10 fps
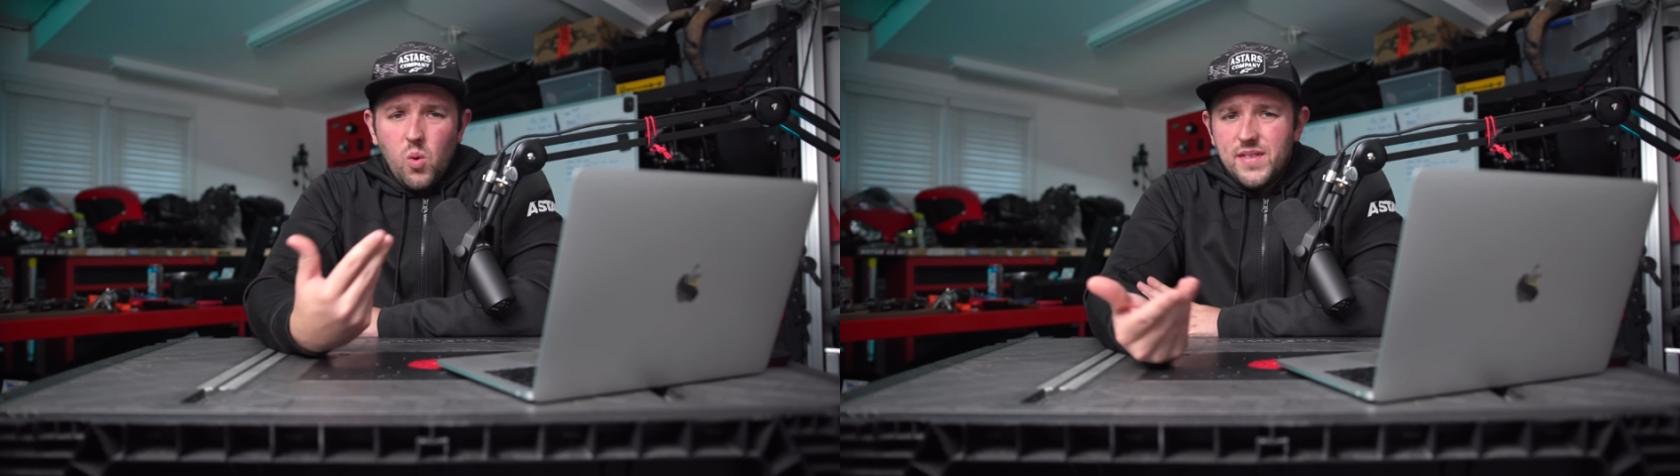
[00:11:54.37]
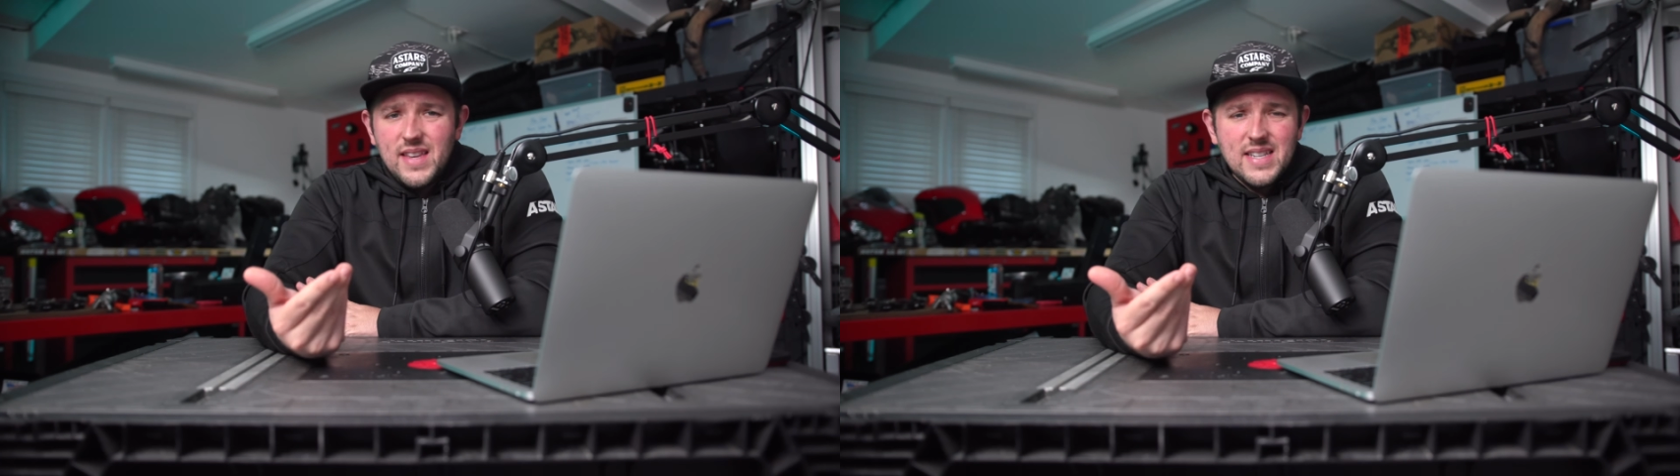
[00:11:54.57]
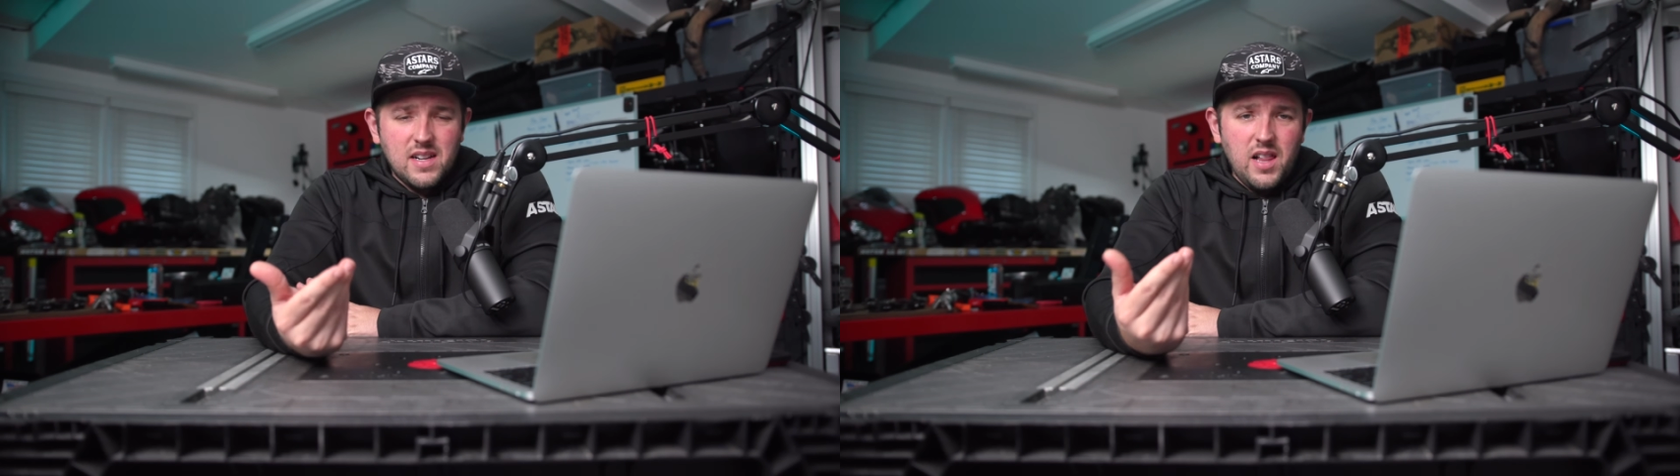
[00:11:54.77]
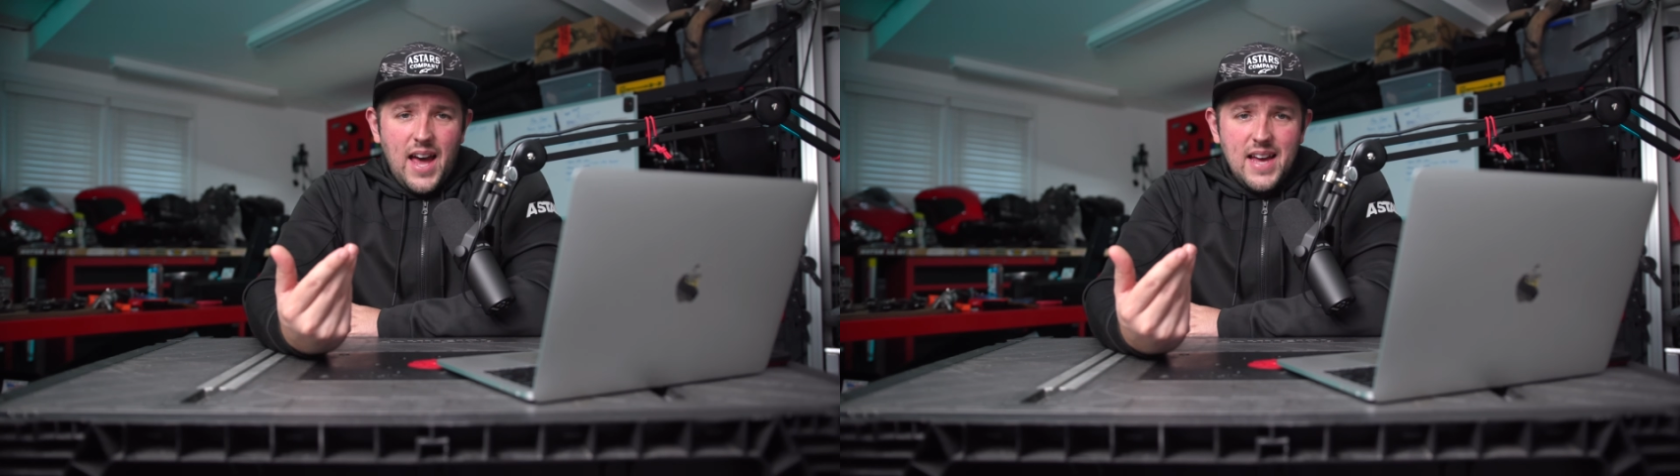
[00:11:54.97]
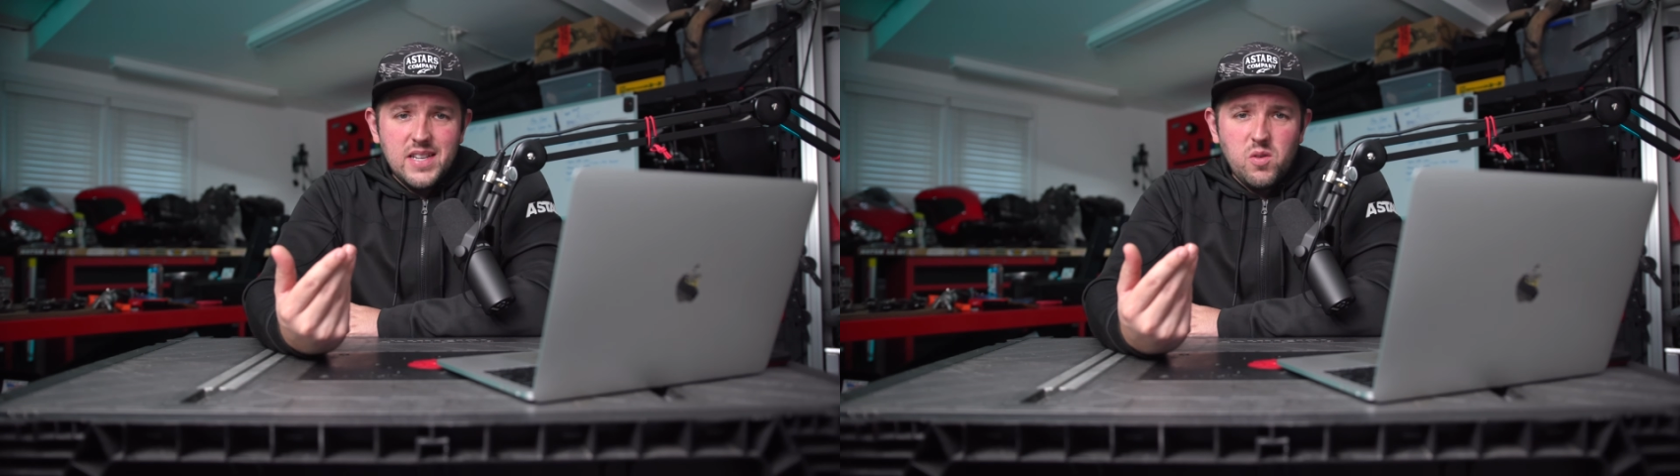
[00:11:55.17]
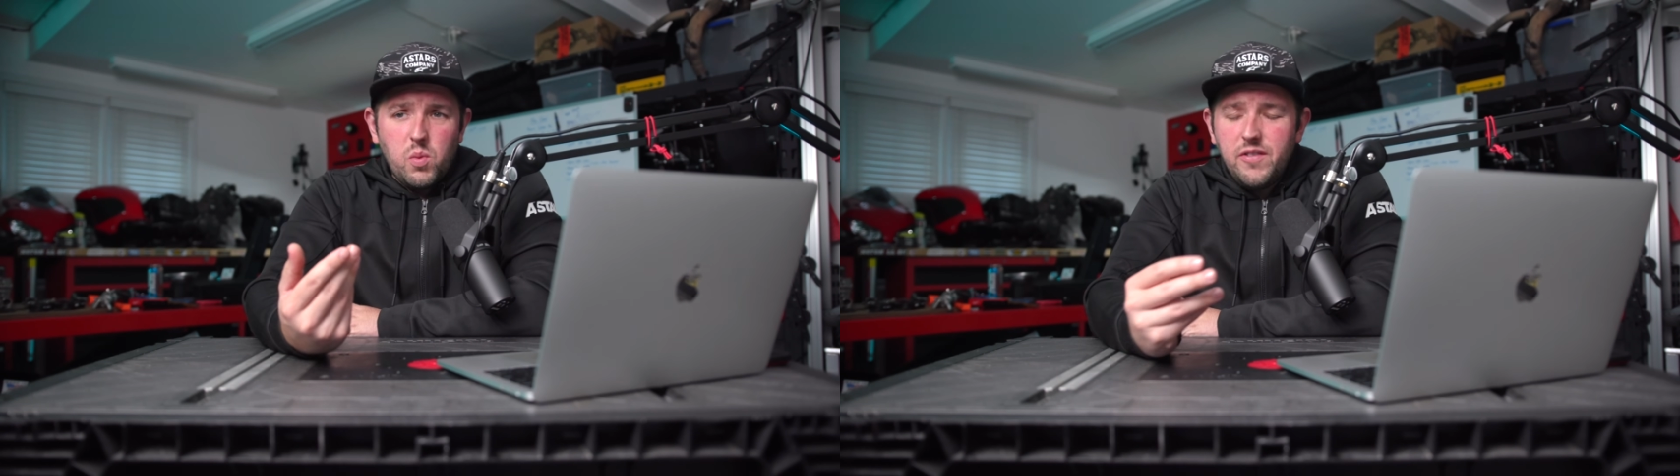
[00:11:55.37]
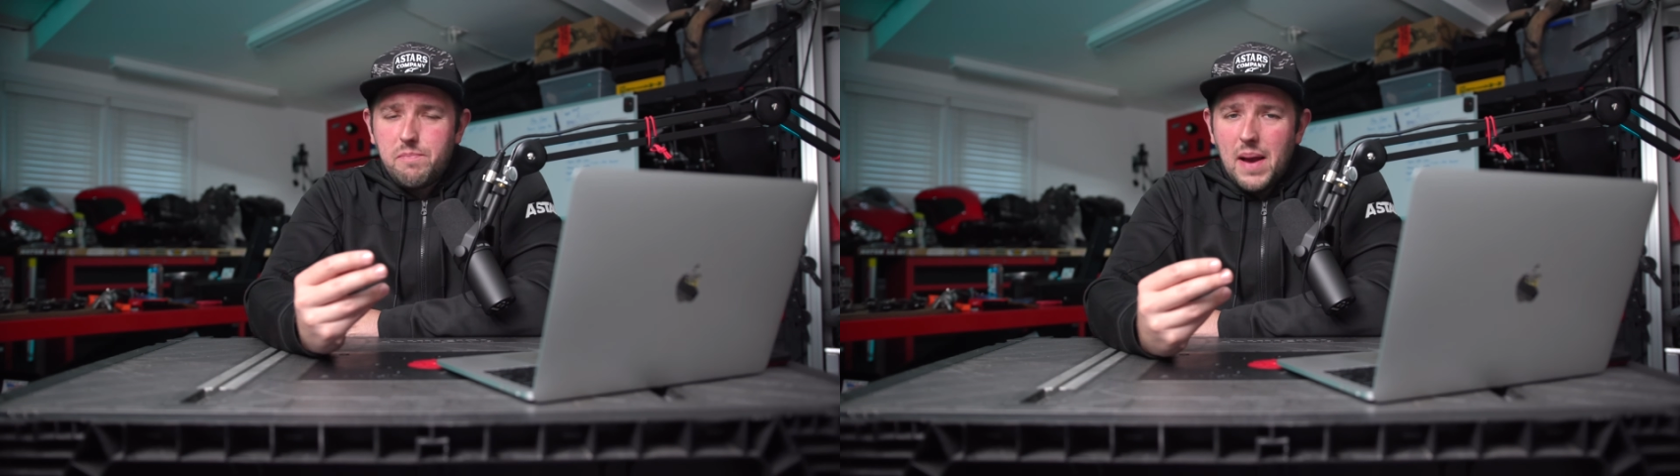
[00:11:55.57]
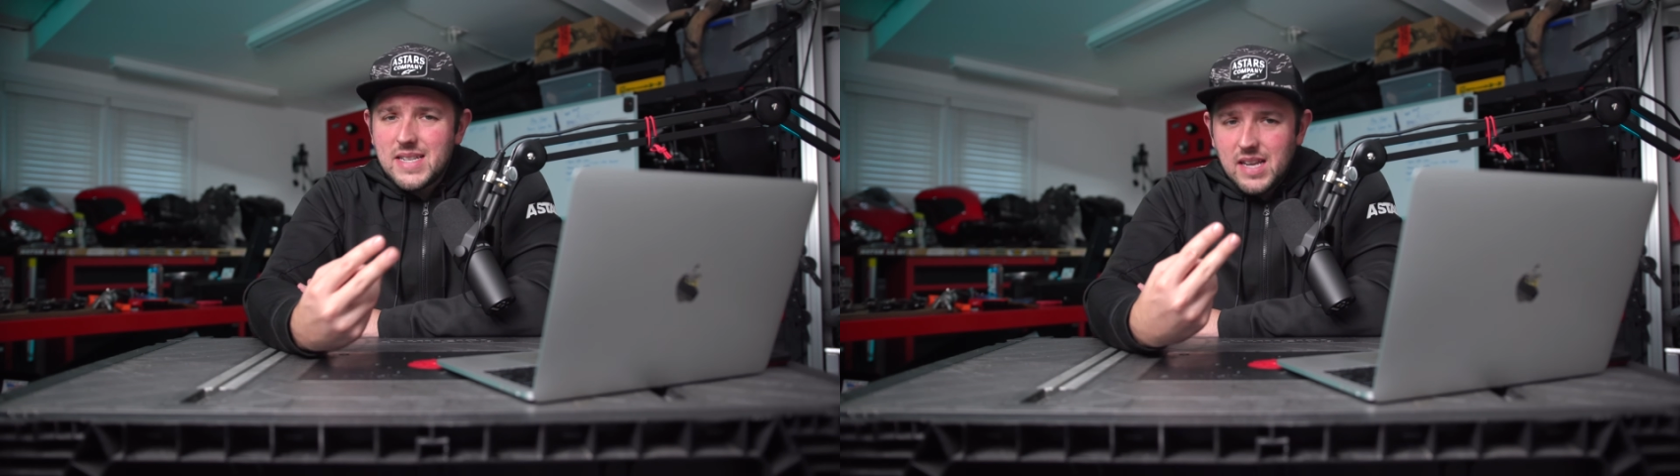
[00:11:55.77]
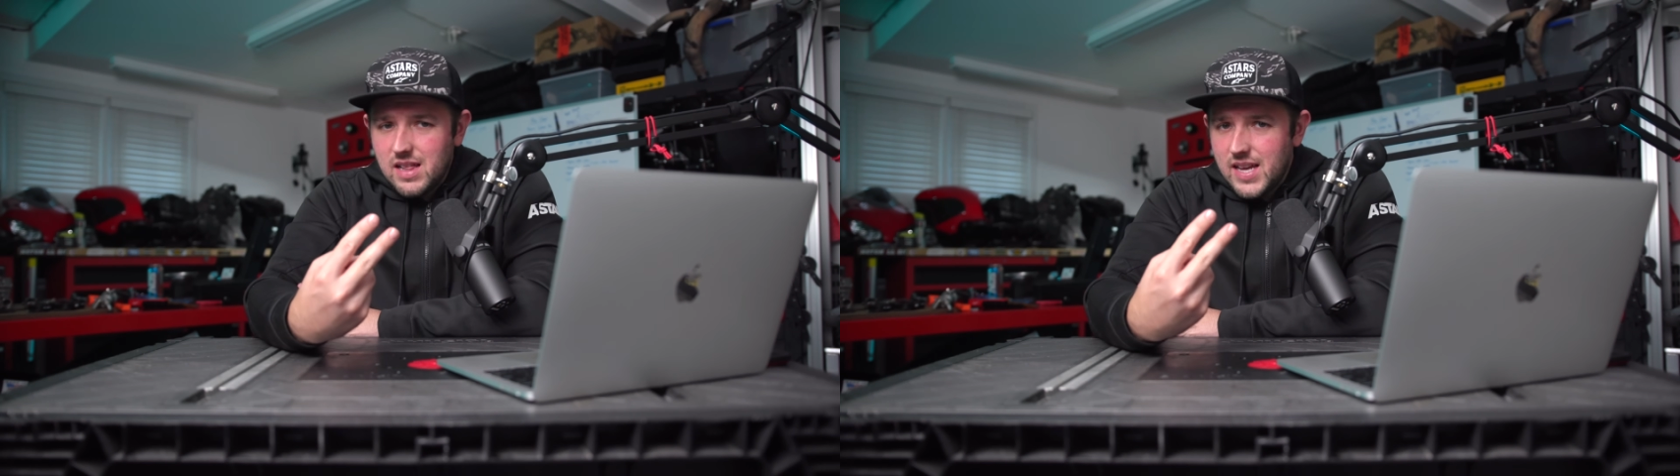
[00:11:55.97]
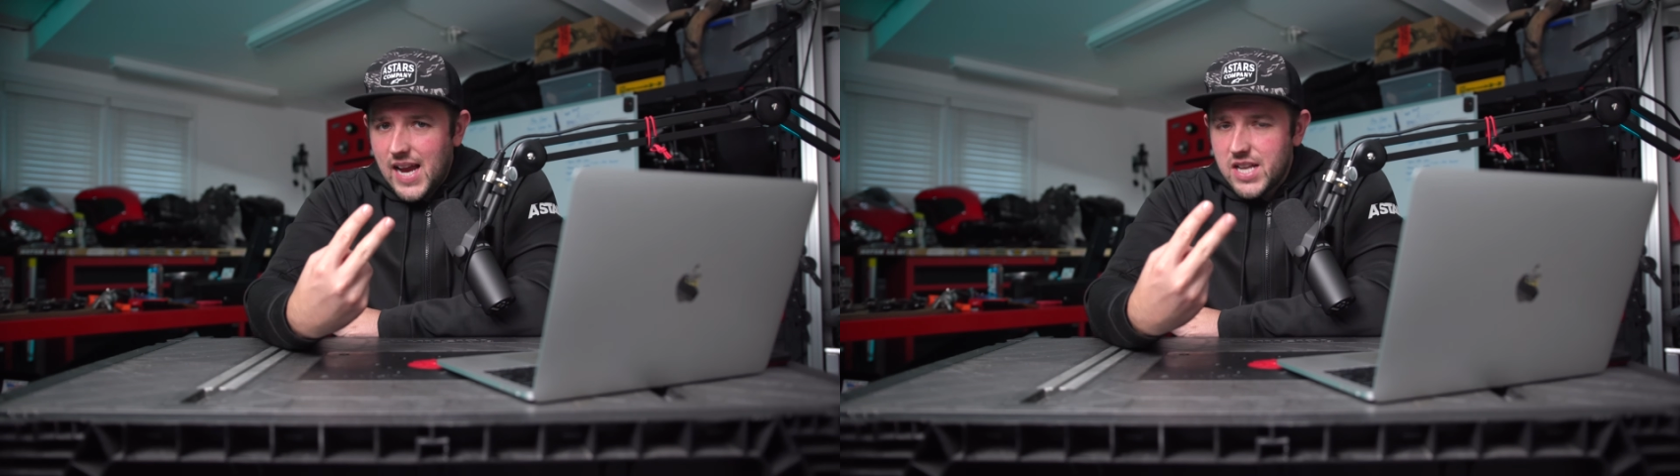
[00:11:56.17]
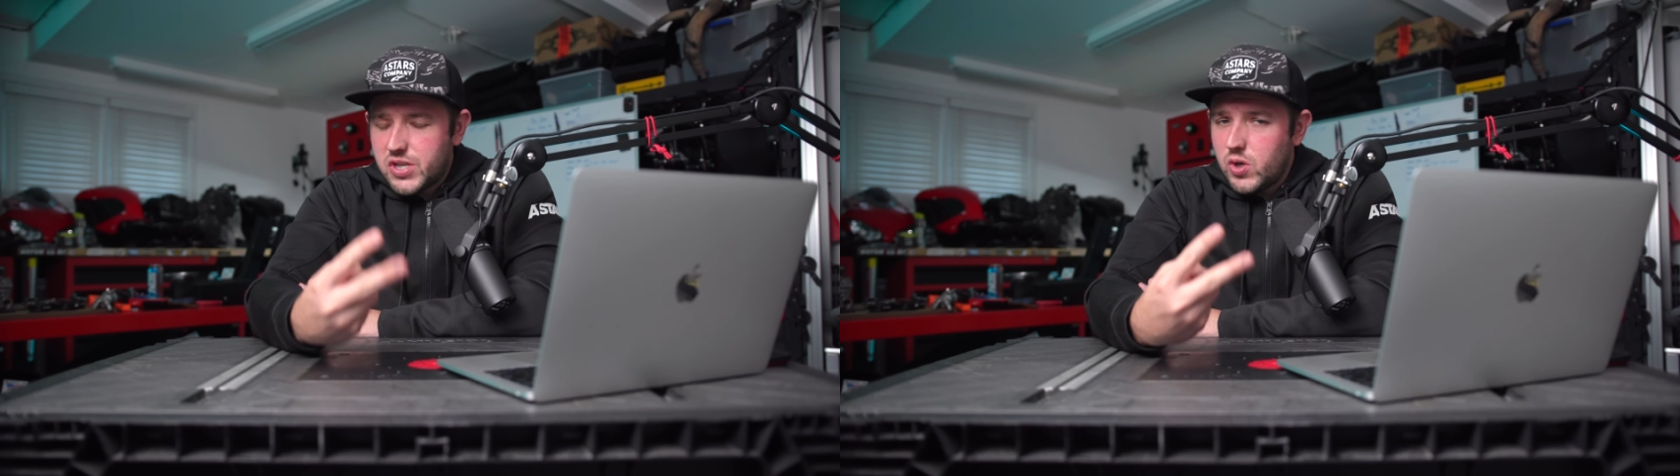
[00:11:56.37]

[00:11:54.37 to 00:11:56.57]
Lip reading: With this class, we've basically got